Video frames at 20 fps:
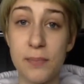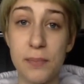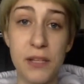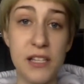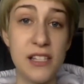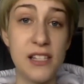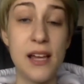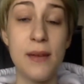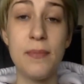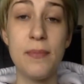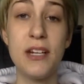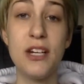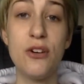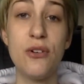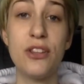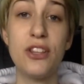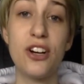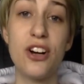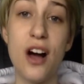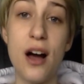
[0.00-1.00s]
please let me know
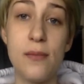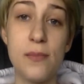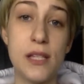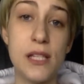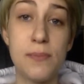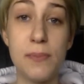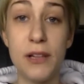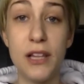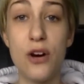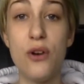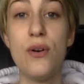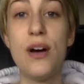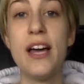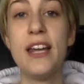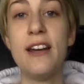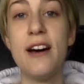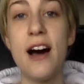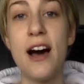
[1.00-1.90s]
in the comments below and